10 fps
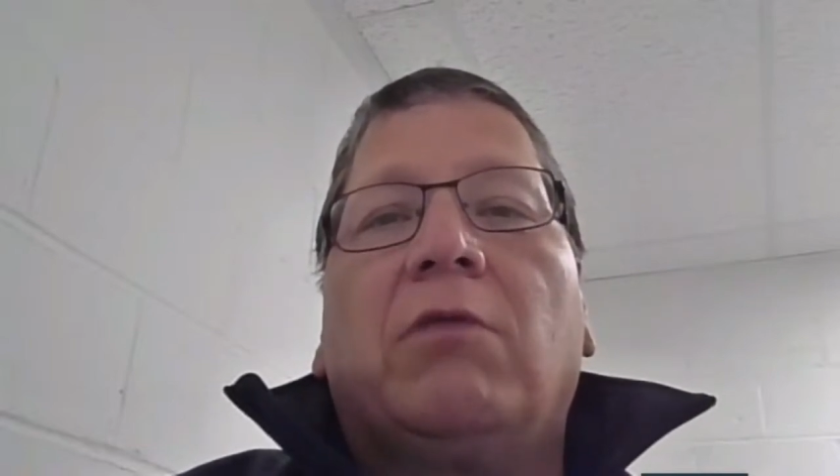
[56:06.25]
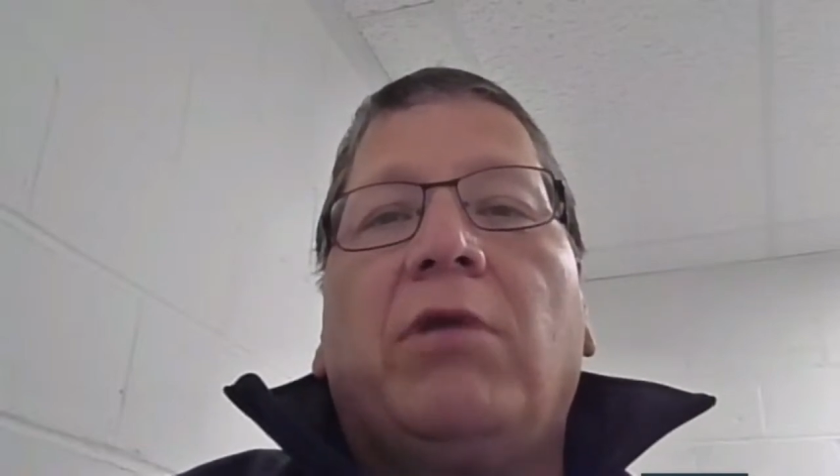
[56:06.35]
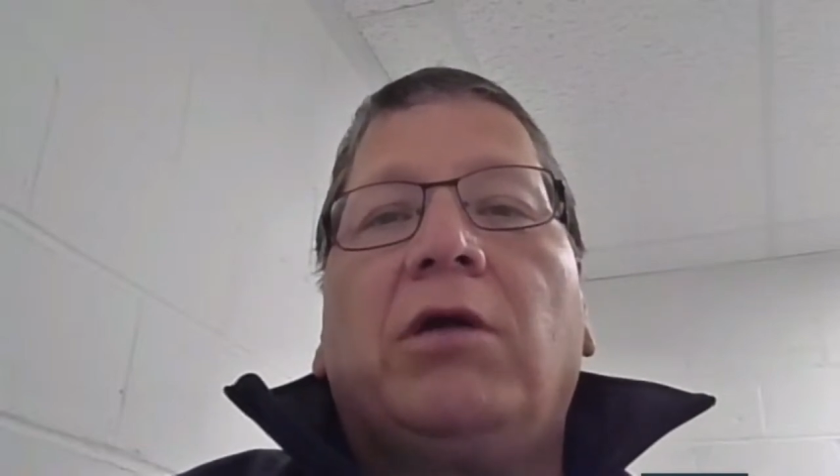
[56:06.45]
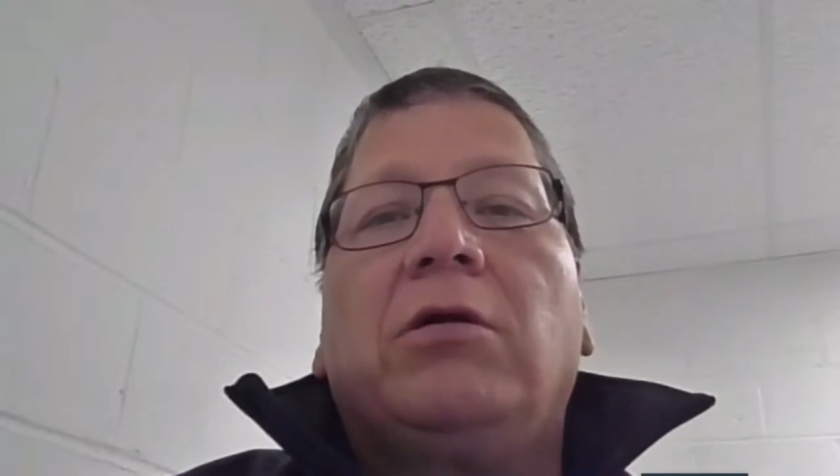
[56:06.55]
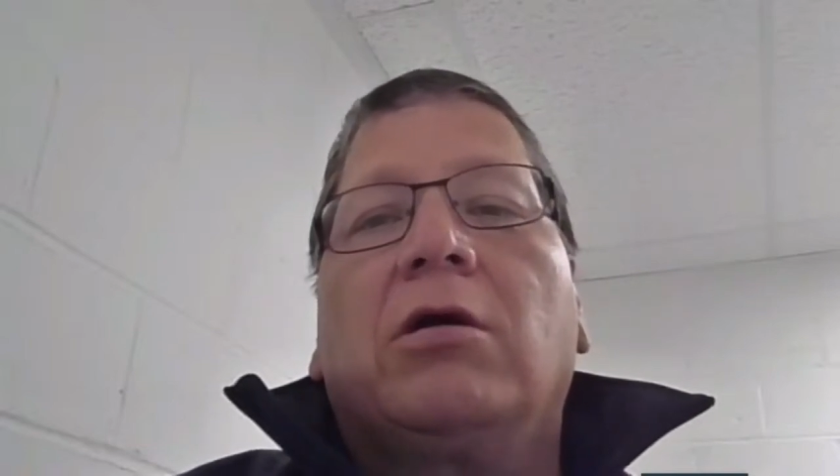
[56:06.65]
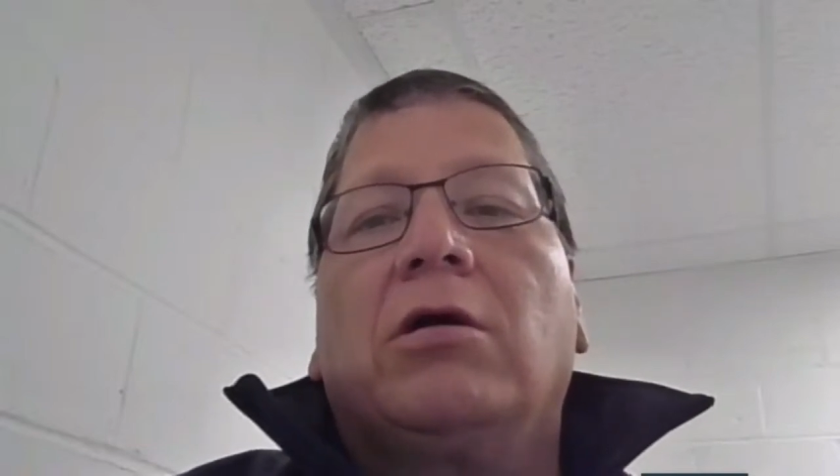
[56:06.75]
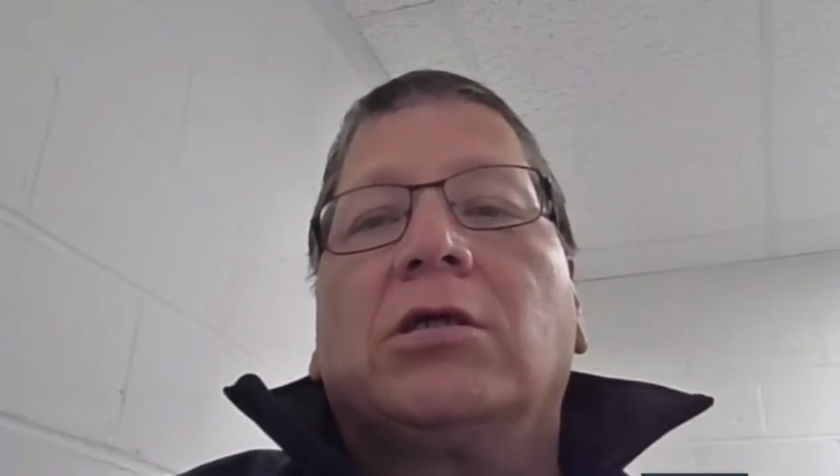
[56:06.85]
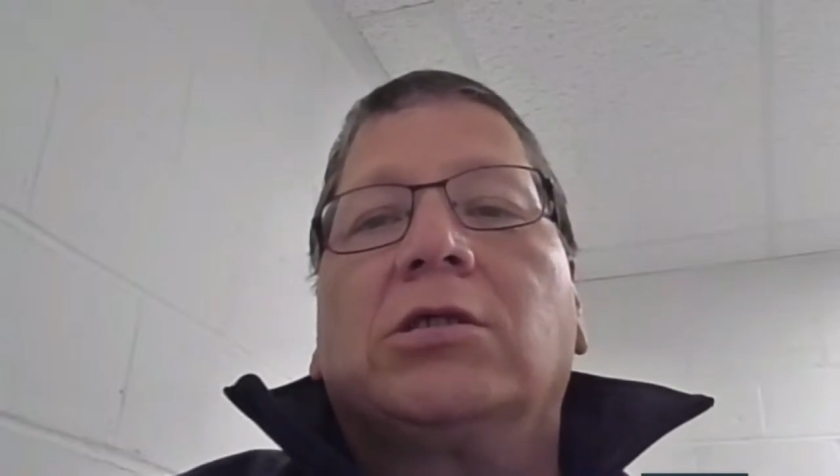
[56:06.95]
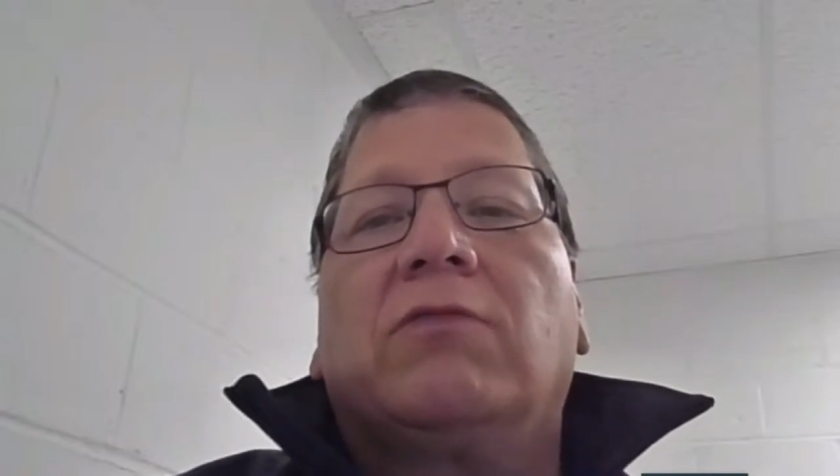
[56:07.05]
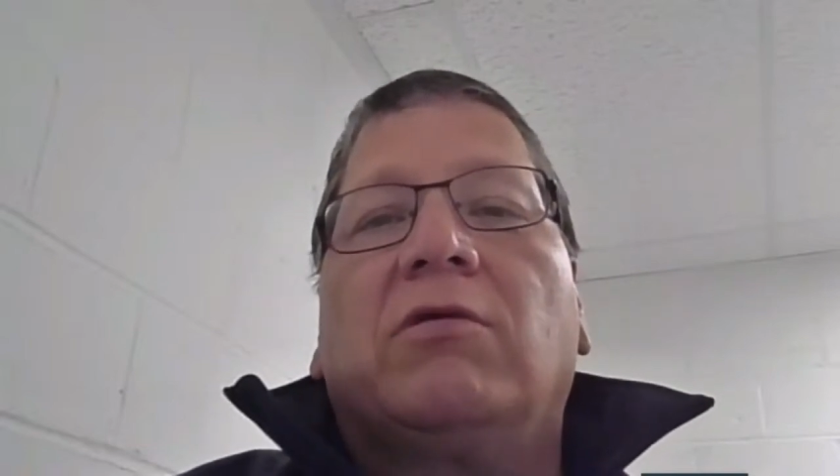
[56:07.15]
the better they're going
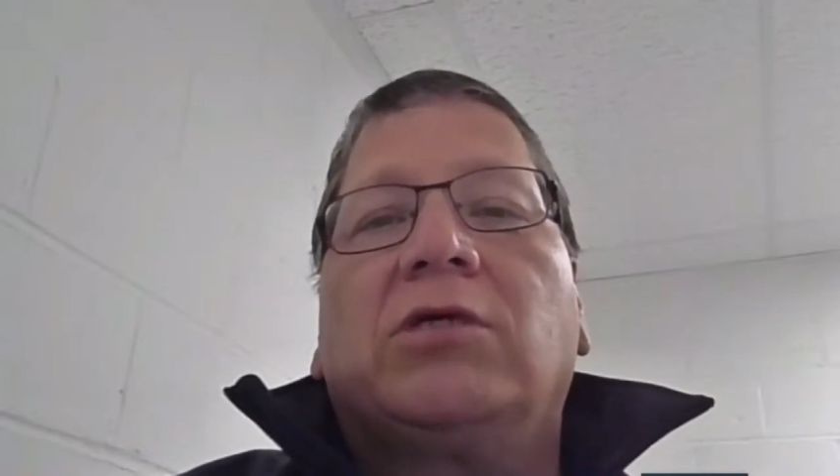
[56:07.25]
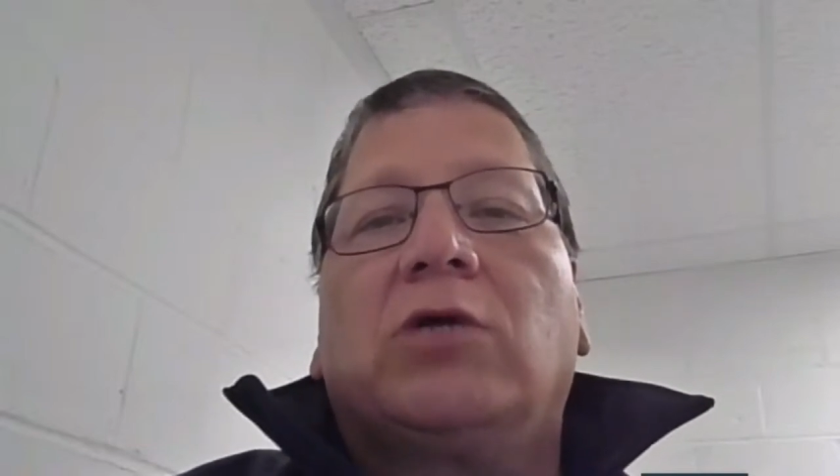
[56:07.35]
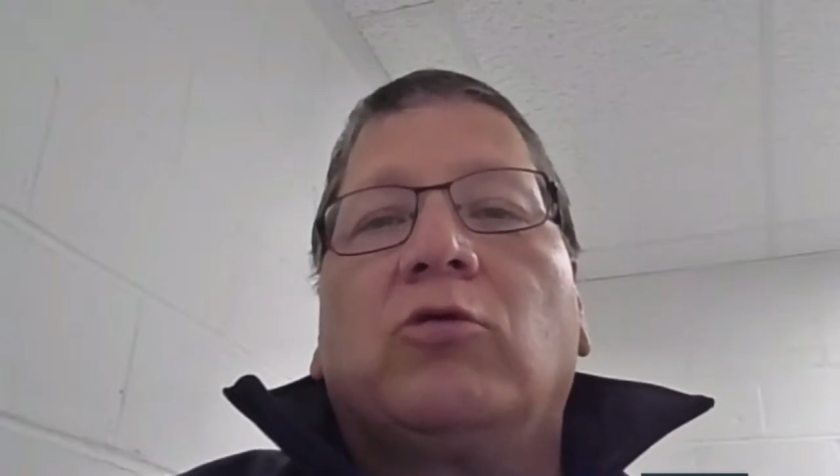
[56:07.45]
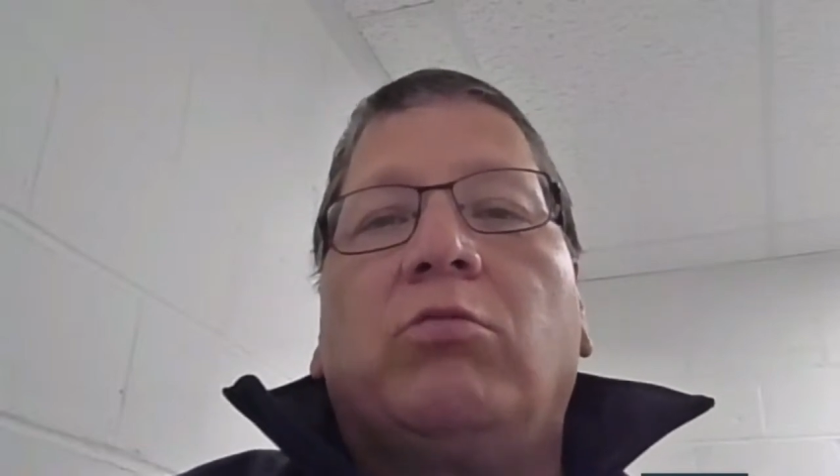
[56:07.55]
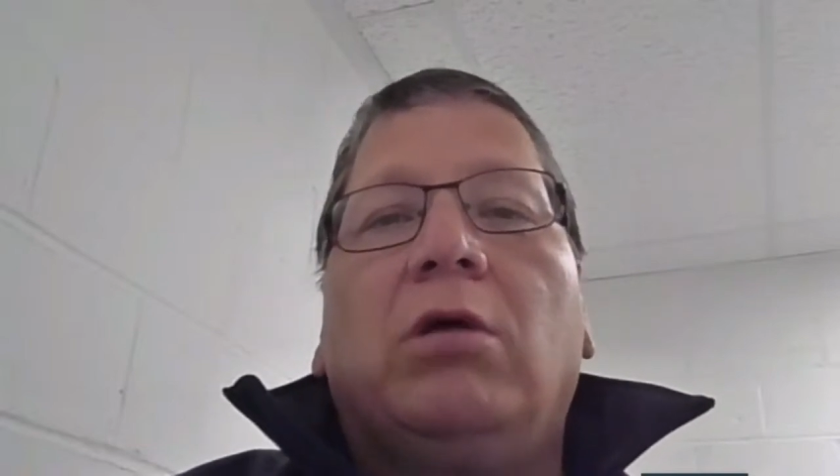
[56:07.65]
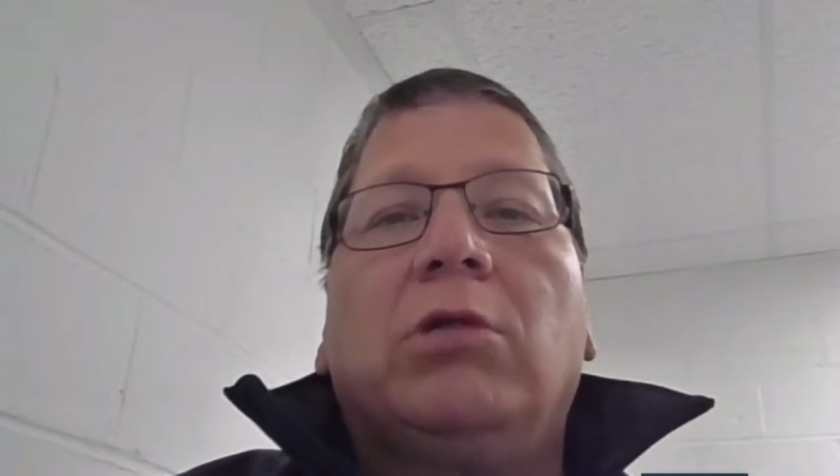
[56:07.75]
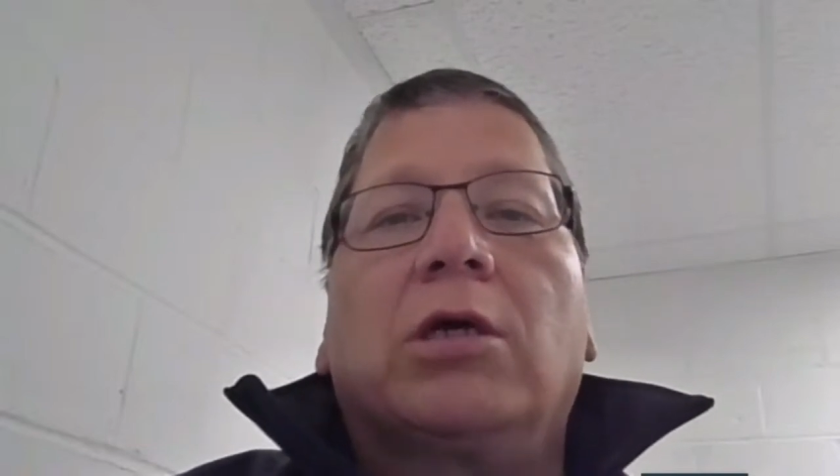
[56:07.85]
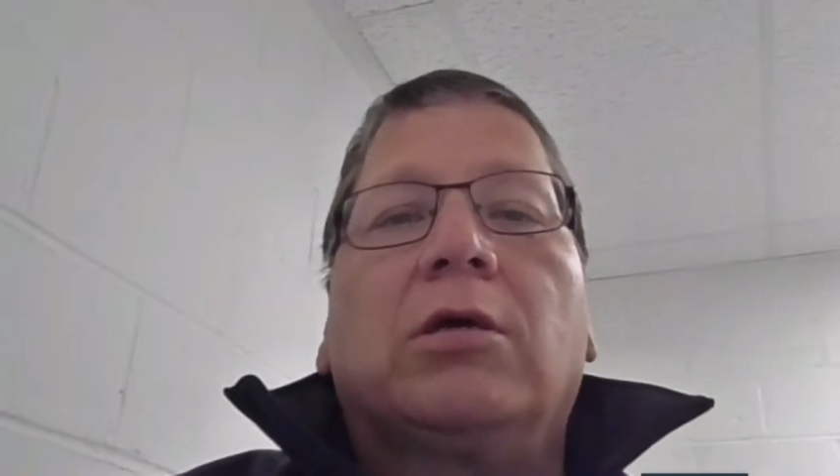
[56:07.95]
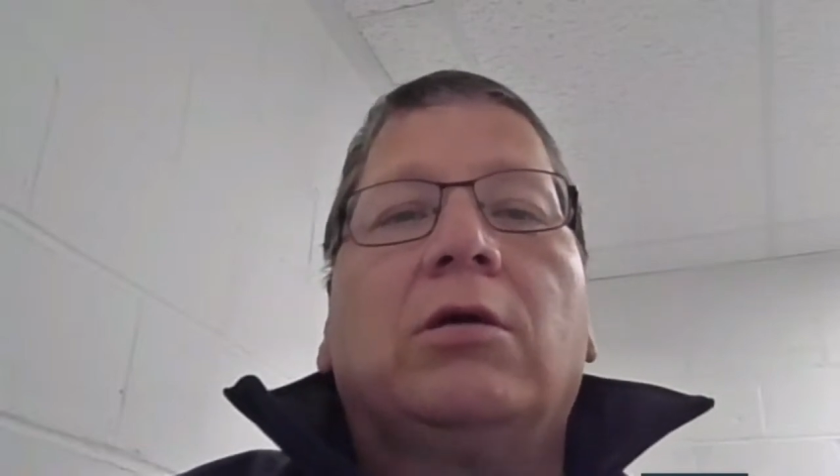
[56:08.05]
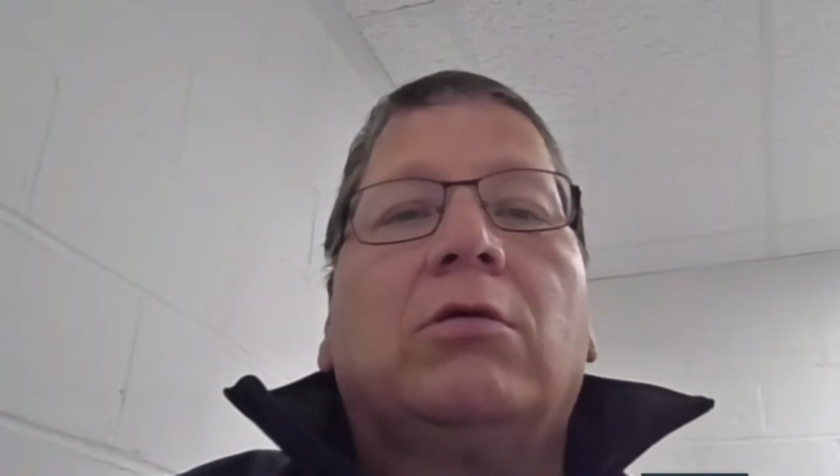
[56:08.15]
to serve the general
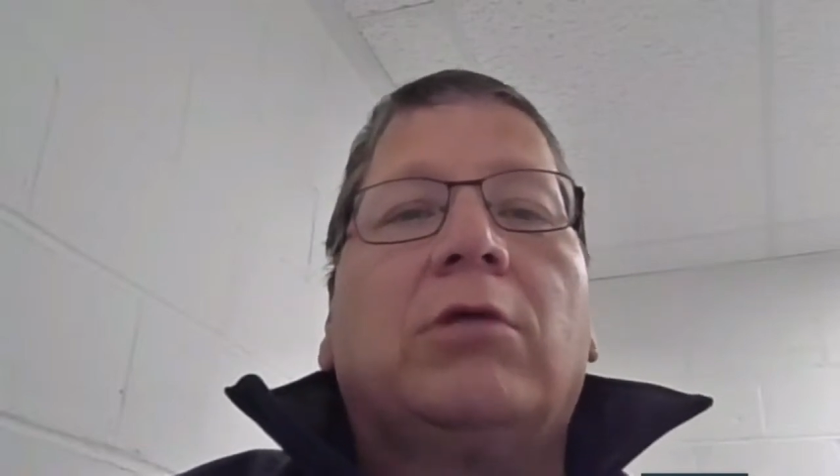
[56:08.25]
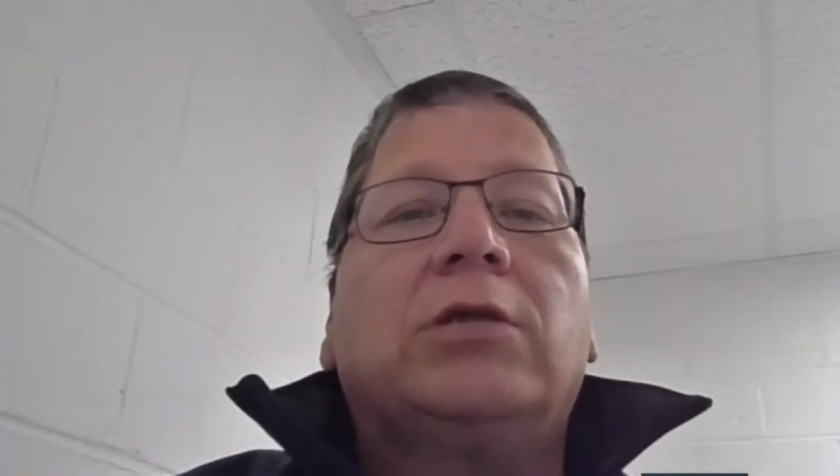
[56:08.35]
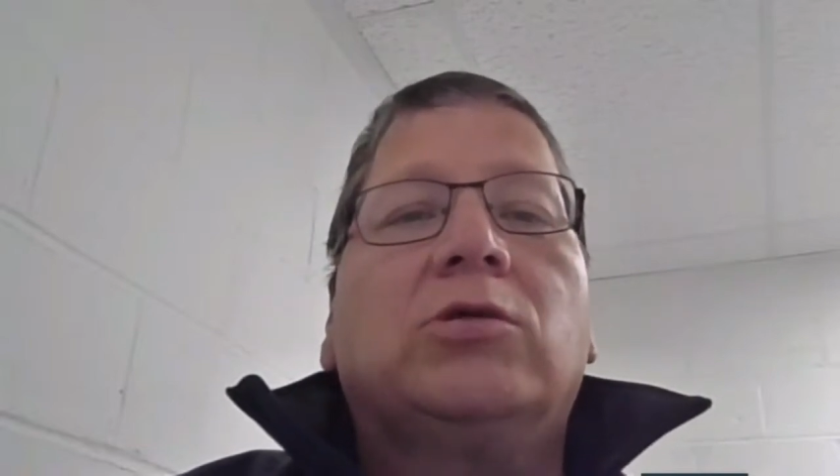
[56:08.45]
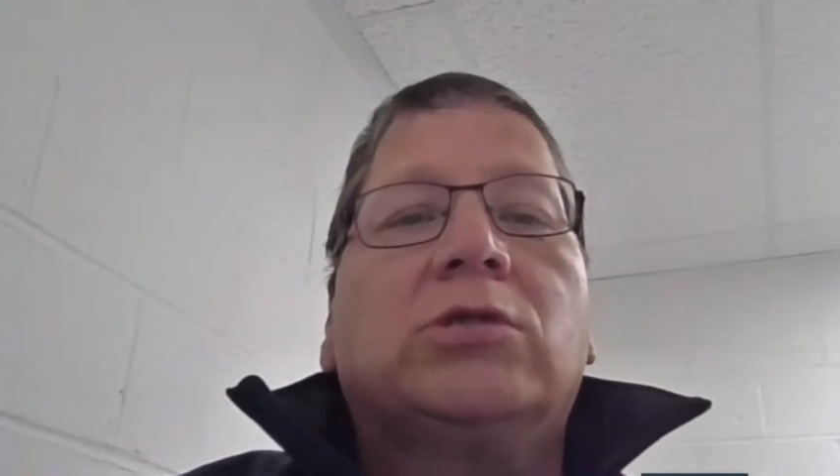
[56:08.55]
public, right?